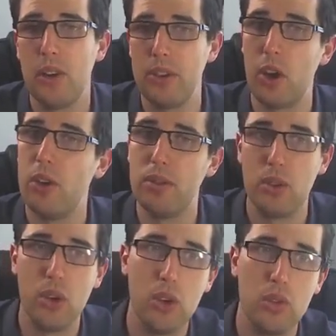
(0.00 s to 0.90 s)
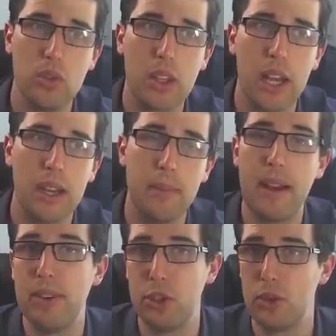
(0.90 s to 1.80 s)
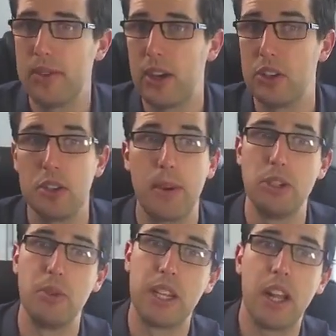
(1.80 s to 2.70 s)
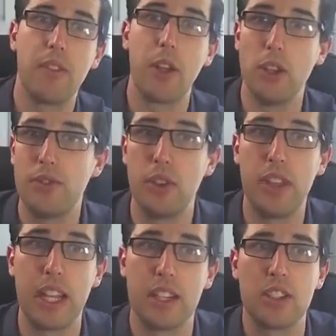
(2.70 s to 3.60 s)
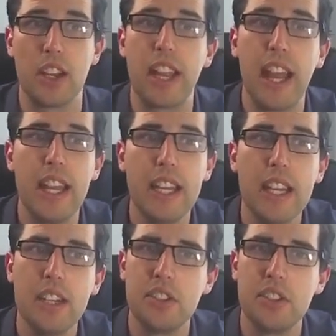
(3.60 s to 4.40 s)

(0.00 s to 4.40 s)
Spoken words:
of your overall average order value just by doing those few things. Okay,